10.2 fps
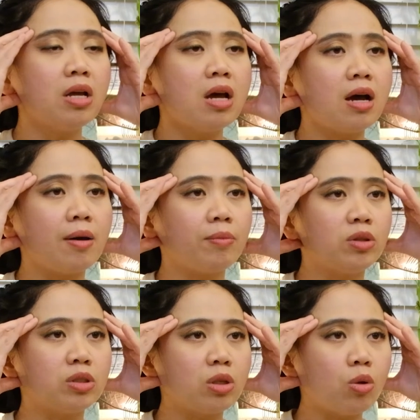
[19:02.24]
I'm going to
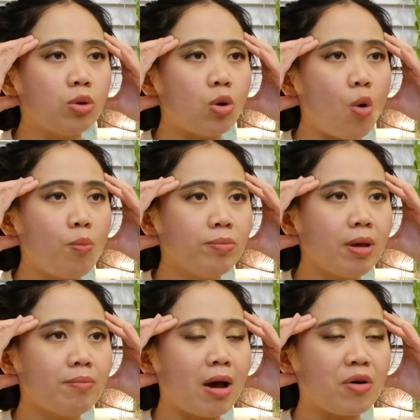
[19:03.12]
slowly open my
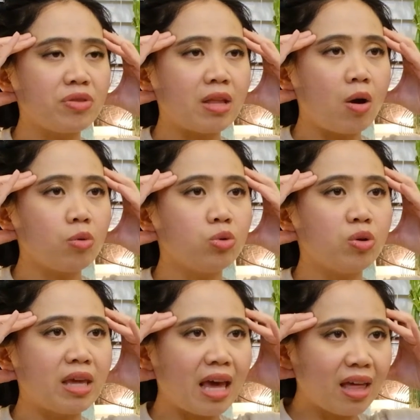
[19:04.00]
mouth now,
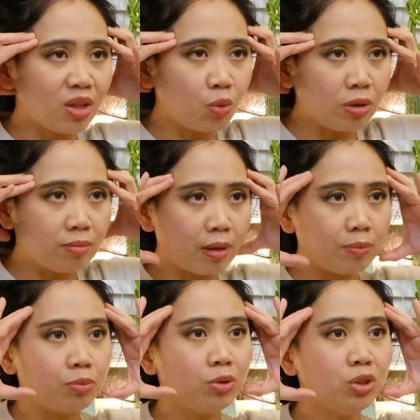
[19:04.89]
together with my
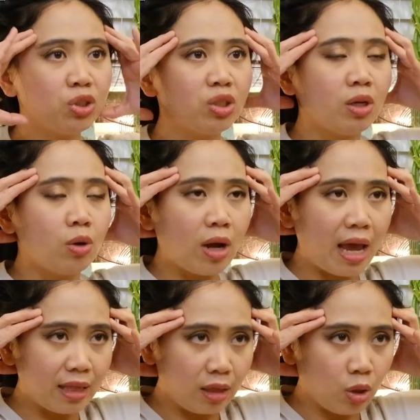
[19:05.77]
push
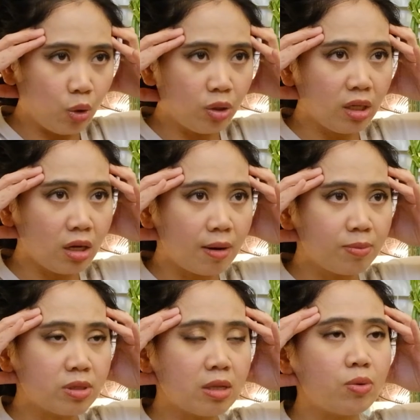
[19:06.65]
and looking up
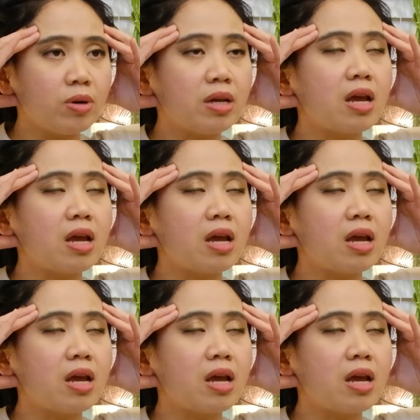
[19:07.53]
slowly.